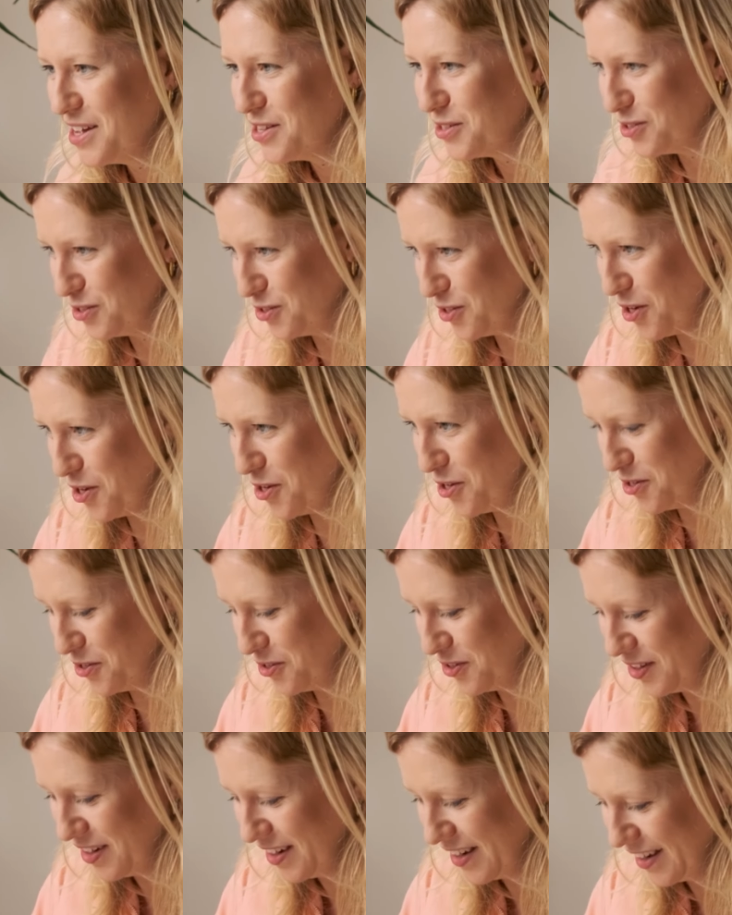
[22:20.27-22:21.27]

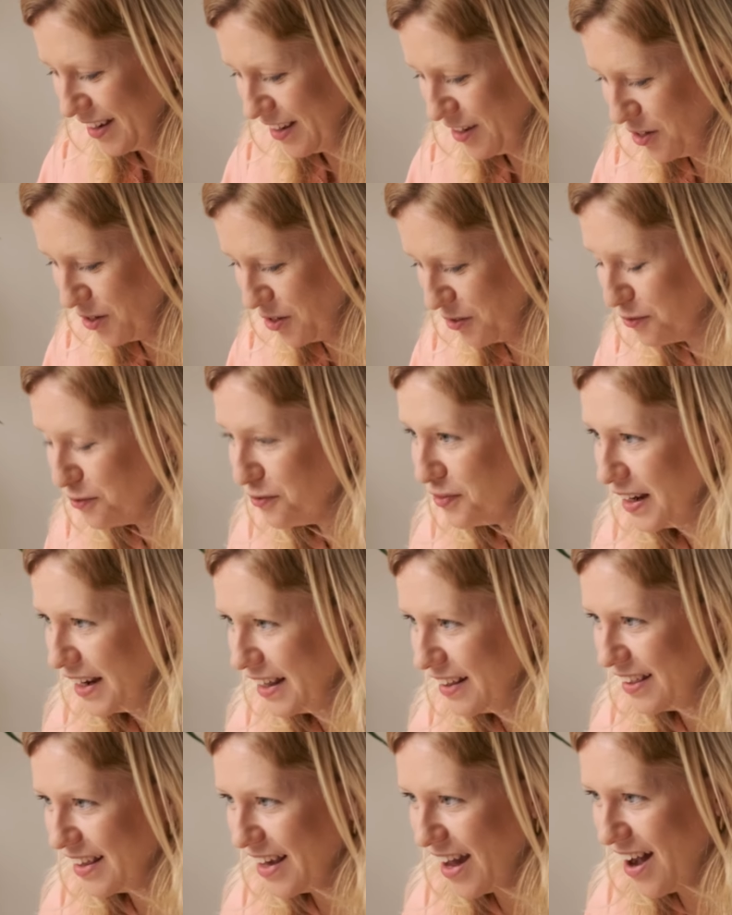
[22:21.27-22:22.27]
So you can fill
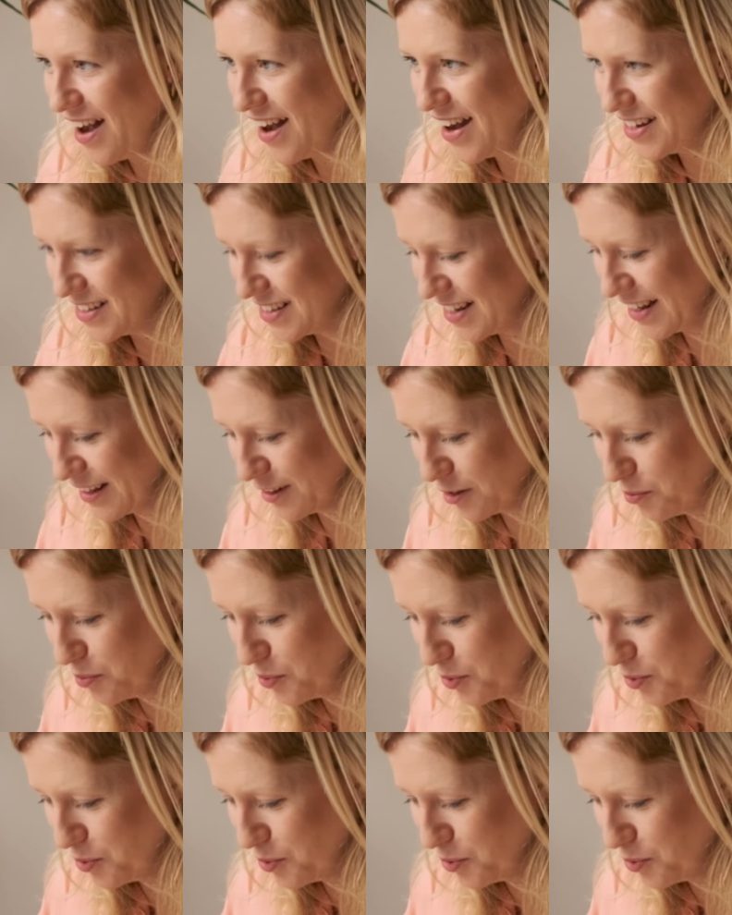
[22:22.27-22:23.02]
in the eyes a little